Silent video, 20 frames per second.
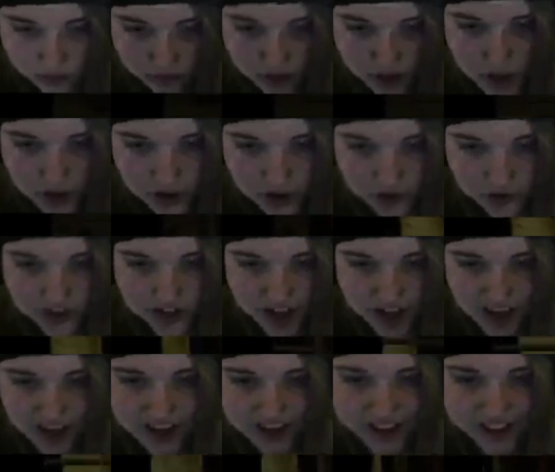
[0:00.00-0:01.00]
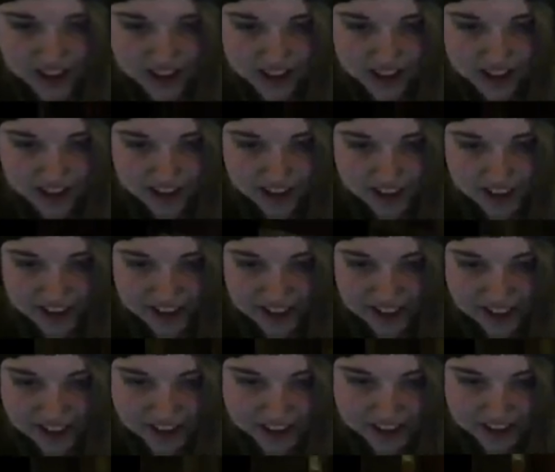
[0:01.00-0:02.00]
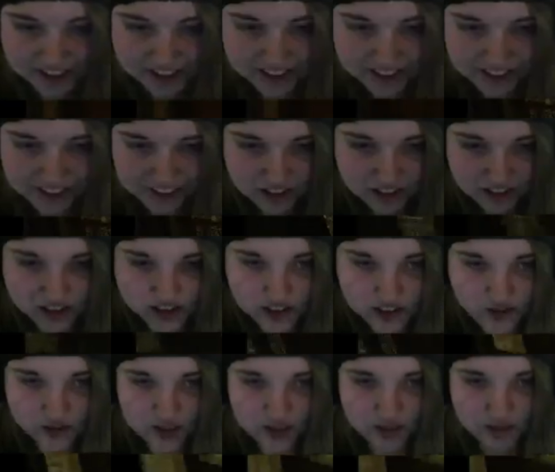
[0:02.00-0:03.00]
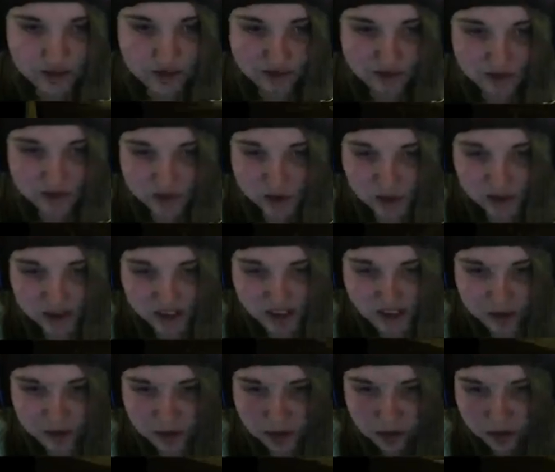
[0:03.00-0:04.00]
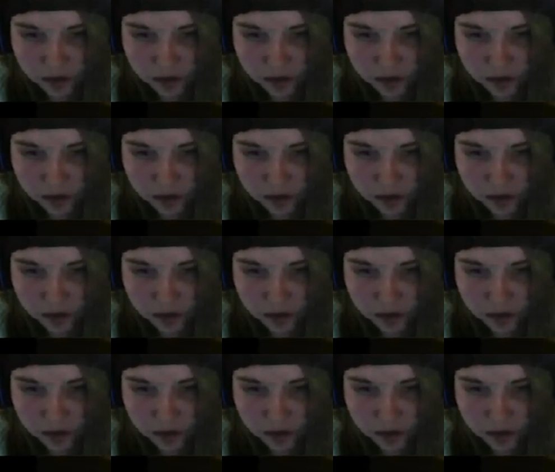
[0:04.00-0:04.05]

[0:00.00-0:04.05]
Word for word: You're dead? Yeah. Can you, like, spectate people?